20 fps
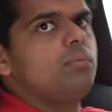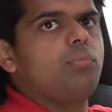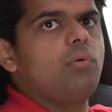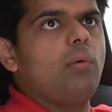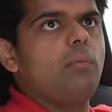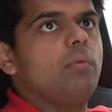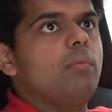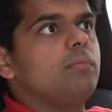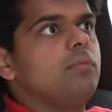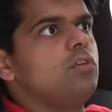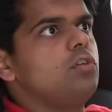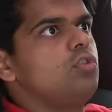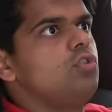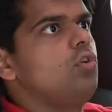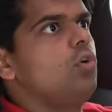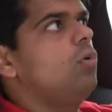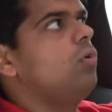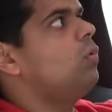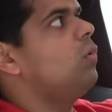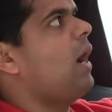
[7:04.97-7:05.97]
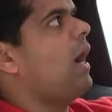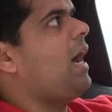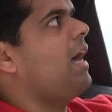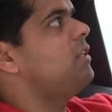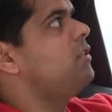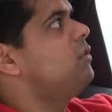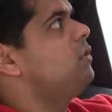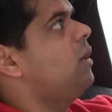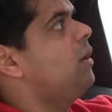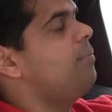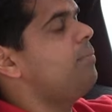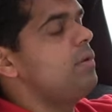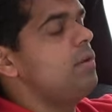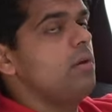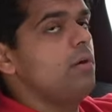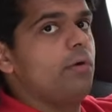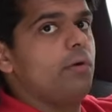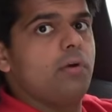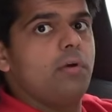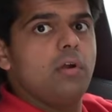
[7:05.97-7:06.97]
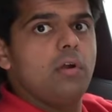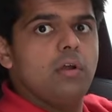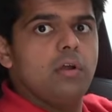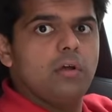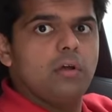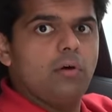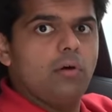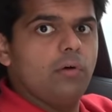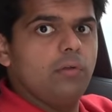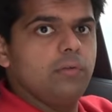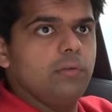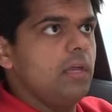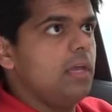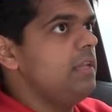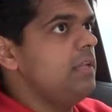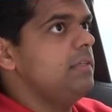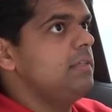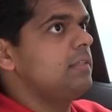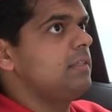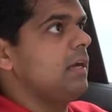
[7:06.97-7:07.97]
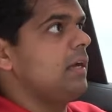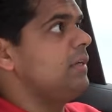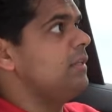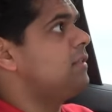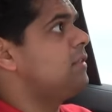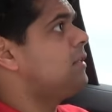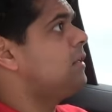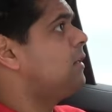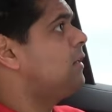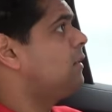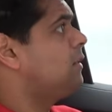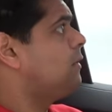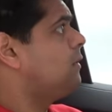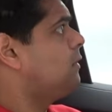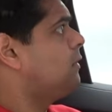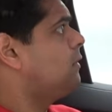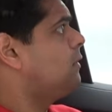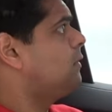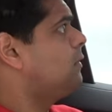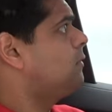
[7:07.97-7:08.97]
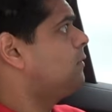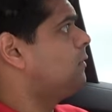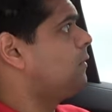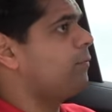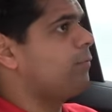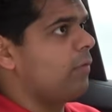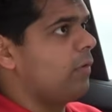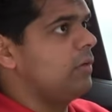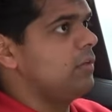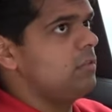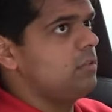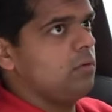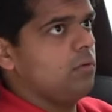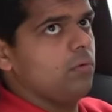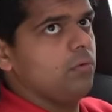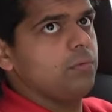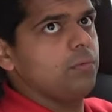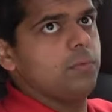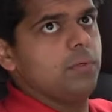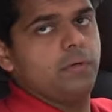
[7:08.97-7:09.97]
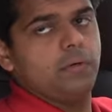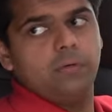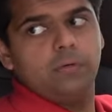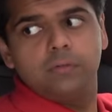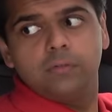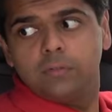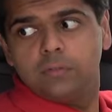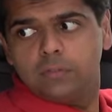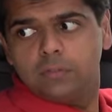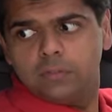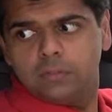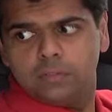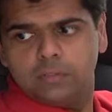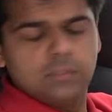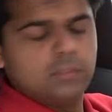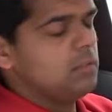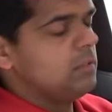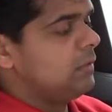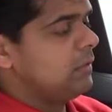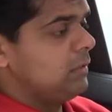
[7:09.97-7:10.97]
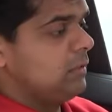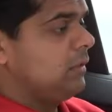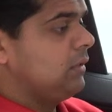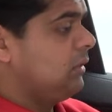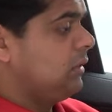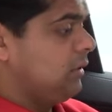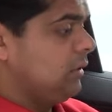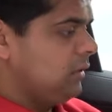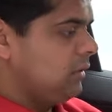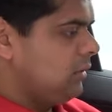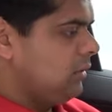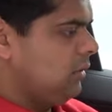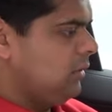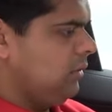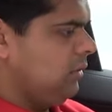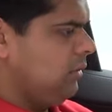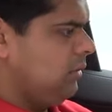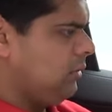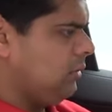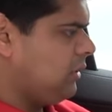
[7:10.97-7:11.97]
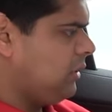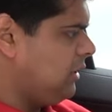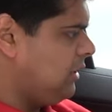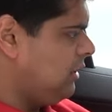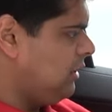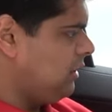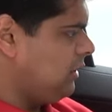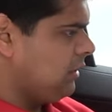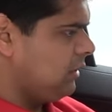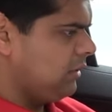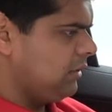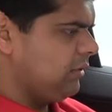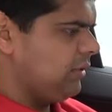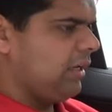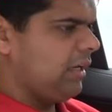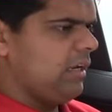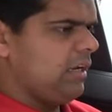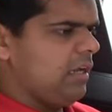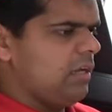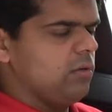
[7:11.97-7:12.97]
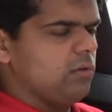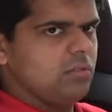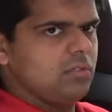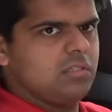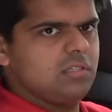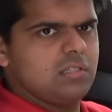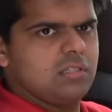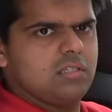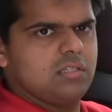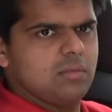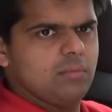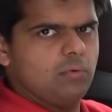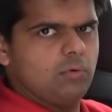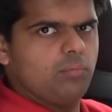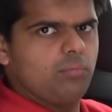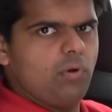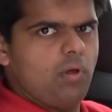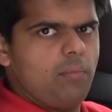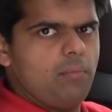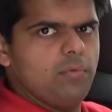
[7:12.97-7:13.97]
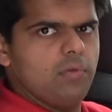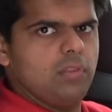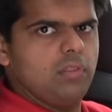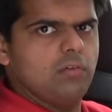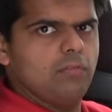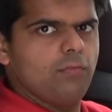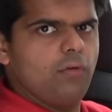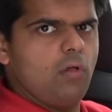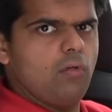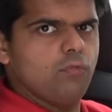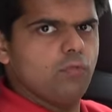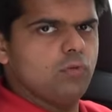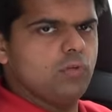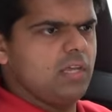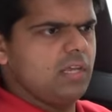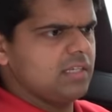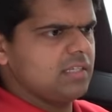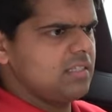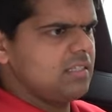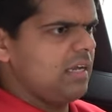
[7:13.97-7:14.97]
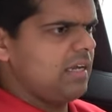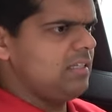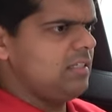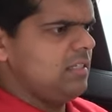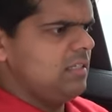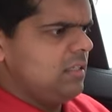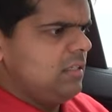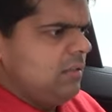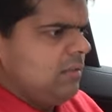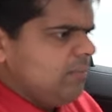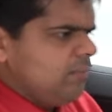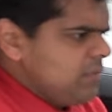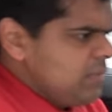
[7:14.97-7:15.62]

a problem. There's no handle up here on any sides, the front or the rear. Okay, and I noticed the similar problem in the Volvo EX90.